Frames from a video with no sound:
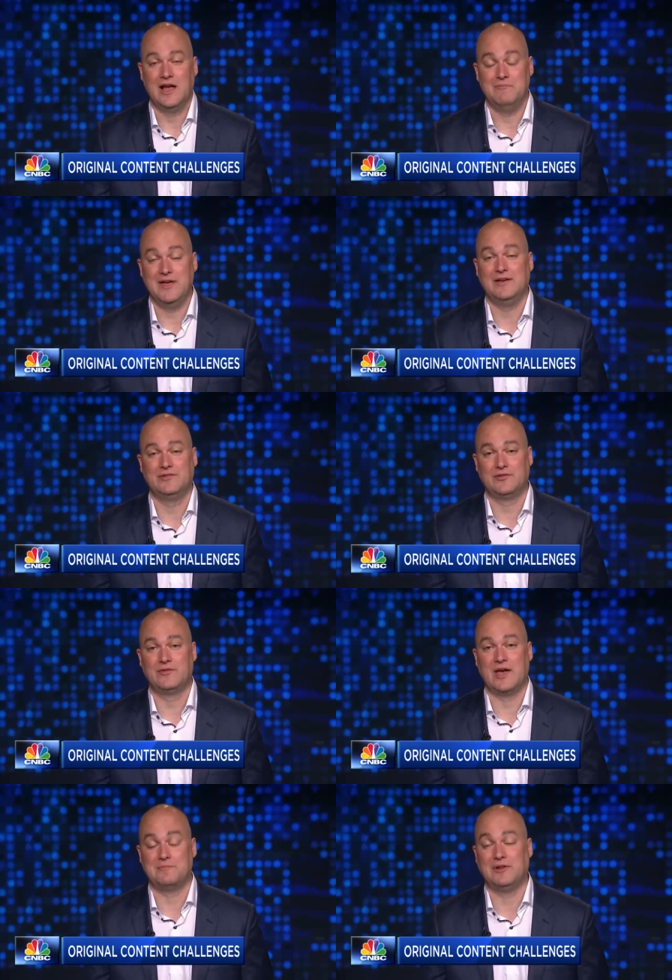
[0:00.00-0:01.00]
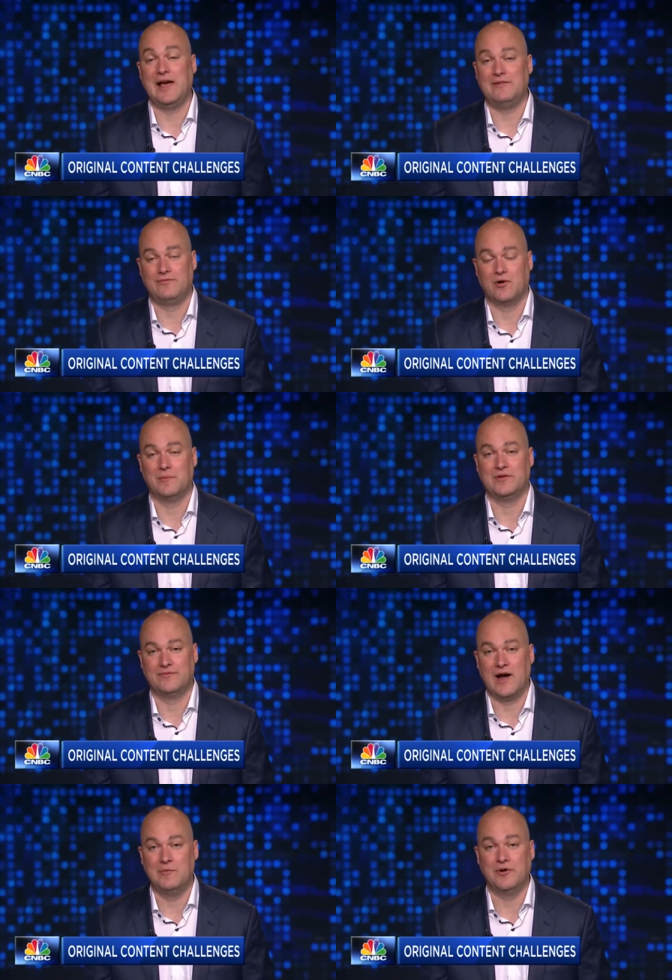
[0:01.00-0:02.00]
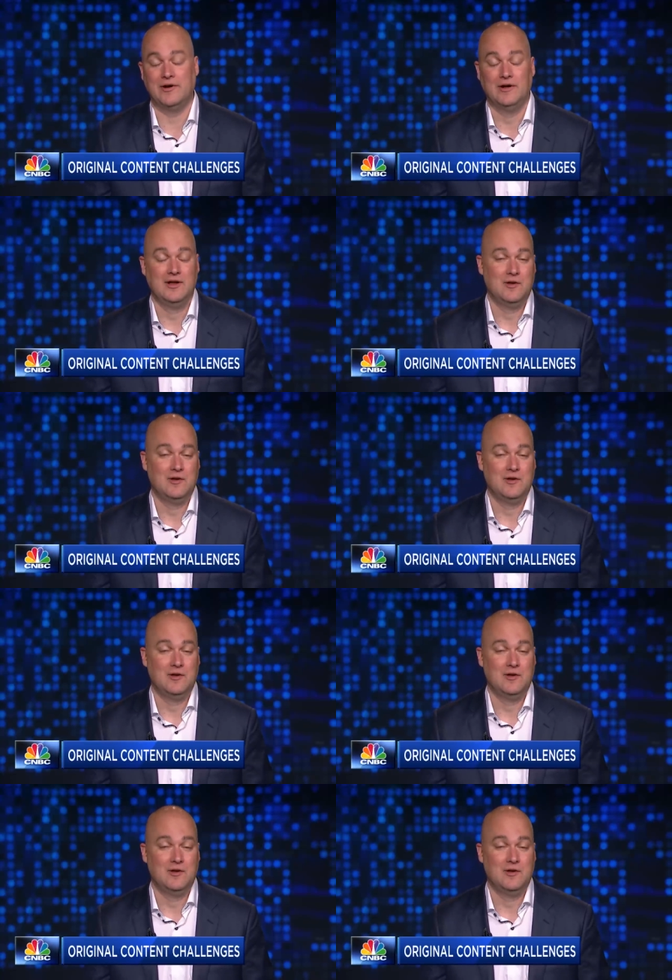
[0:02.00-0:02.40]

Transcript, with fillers: and making sure that platform is vibrant.